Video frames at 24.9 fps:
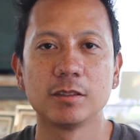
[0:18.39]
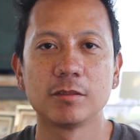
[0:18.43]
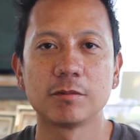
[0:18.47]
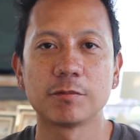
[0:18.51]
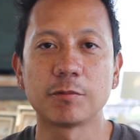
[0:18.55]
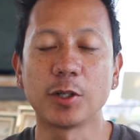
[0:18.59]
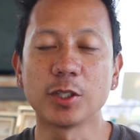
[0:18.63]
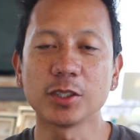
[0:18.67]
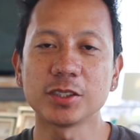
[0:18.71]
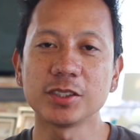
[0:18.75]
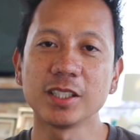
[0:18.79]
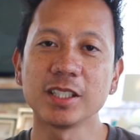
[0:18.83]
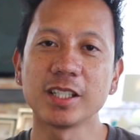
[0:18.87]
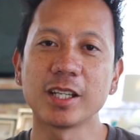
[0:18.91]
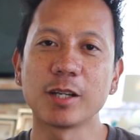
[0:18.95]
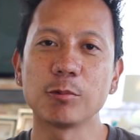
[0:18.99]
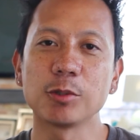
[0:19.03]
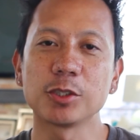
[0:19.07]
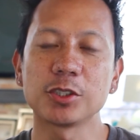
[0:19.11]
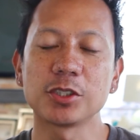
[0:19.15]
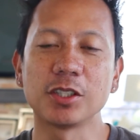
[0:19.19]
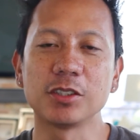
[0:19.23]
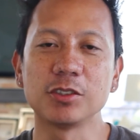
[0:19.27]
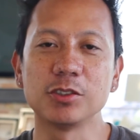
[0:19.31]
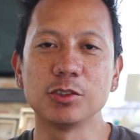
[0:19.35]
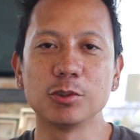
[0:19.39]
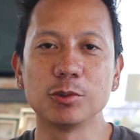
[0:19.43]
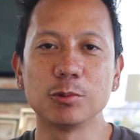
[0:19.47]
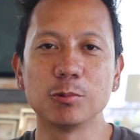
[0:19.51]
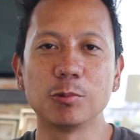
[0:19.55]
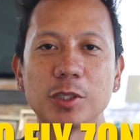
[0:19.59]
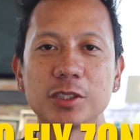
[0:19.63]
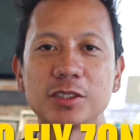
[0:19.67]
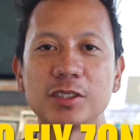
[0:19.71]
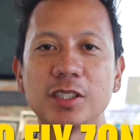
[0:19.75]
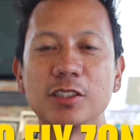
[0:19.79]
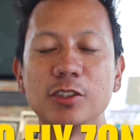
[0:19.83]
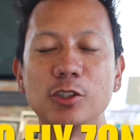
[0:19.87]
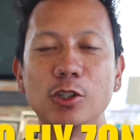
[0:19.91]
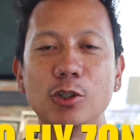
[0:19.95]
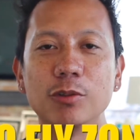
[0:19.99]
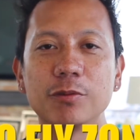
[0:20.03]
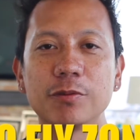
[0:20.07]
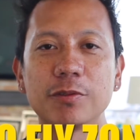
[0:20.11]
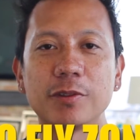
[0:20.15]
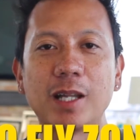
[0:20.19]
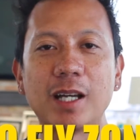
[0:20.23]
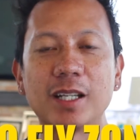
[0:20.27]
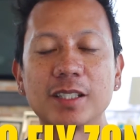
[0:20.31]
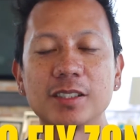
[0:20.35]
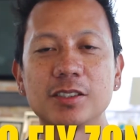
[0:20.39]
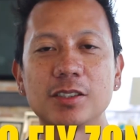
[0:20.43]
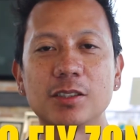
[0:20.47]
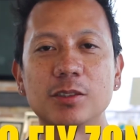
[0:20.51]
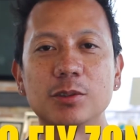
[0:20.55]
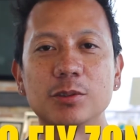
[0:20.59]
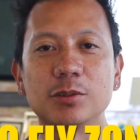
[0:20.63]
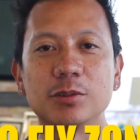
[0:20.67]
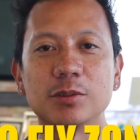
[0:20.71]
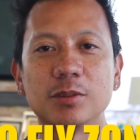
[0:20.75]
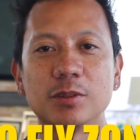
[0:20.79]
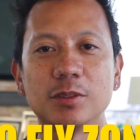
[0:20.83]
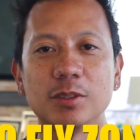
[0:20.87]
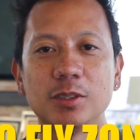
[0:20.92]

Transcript: First thing I wish I knew was the no-fly zone.